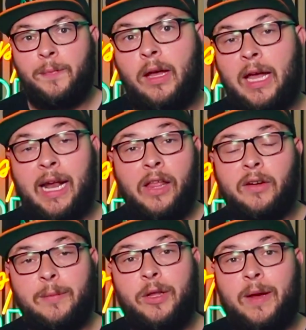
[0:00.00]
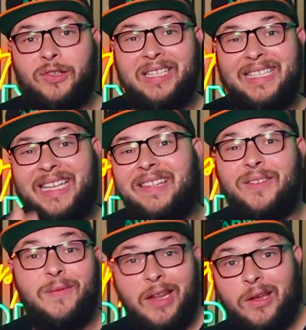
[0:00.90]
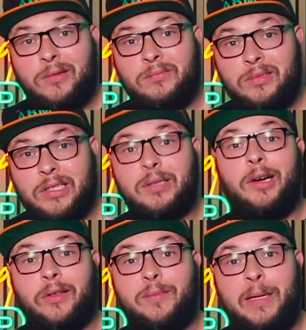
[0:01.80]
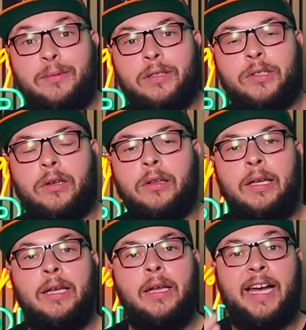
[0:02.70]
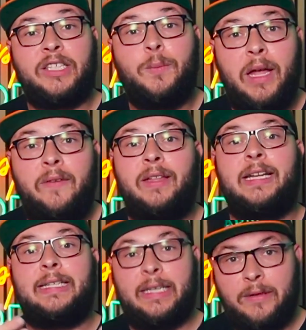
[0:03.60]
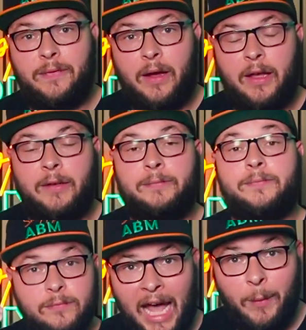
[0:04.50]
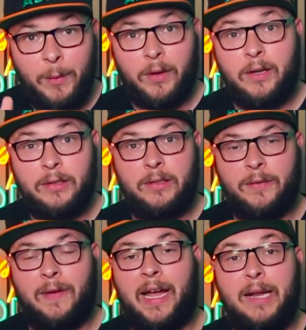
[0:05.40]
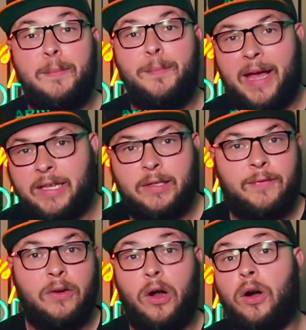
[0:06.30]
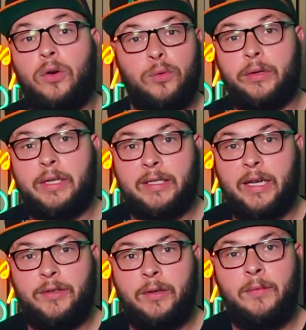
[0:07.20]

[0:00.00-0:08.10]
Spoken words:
I highly recommend you actually send this video to some other people internally as a way of then identifying how we want to define best for our organization.